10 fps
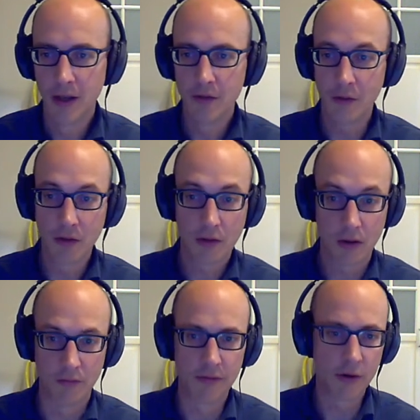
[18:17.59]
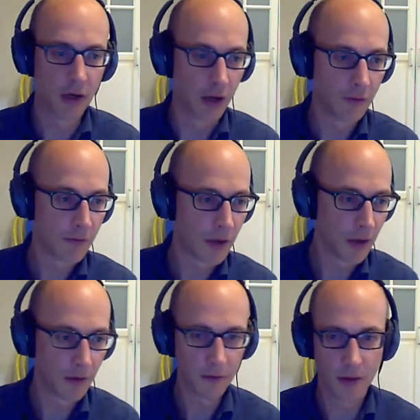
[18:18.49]
So very nice, very
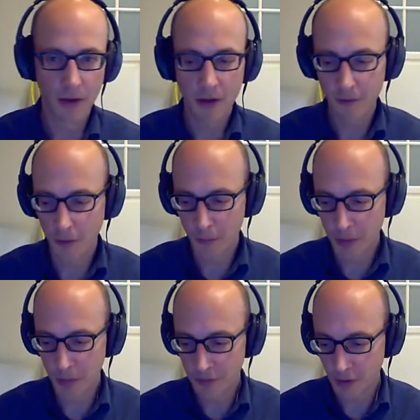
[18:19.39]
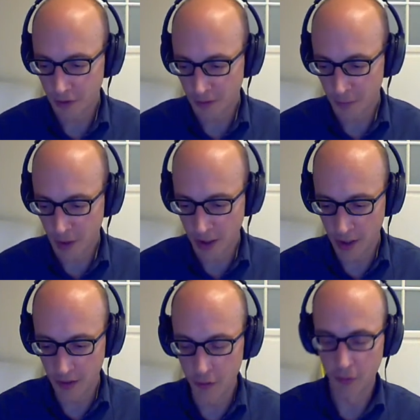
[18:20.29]
nice. And so people started applying
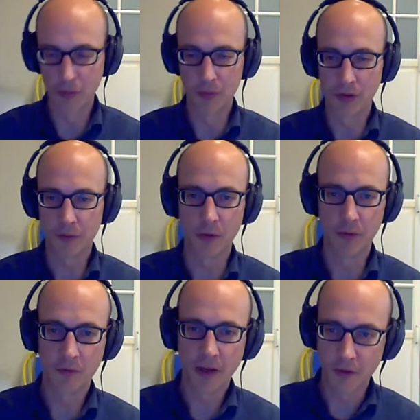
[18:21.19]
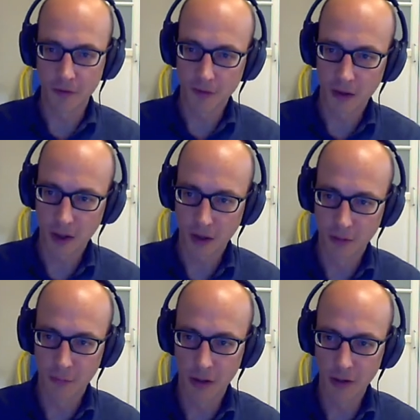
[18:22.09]
it to different faces.
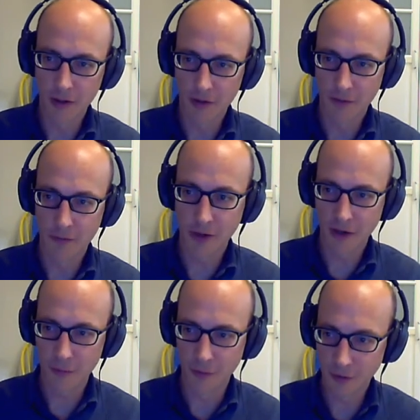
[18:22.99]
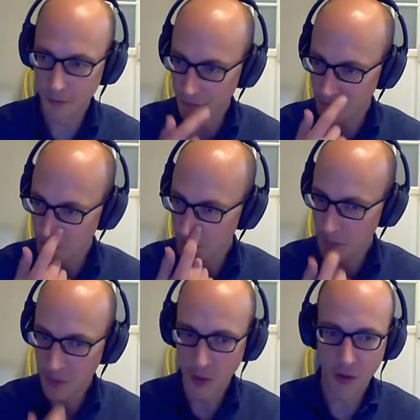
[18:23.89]
And one face which was
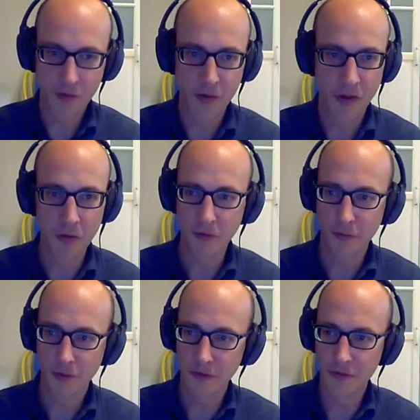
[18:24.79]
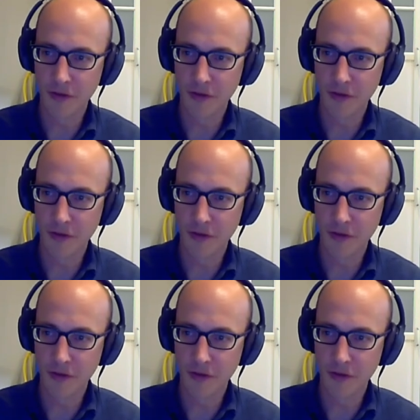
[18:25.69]
often used was this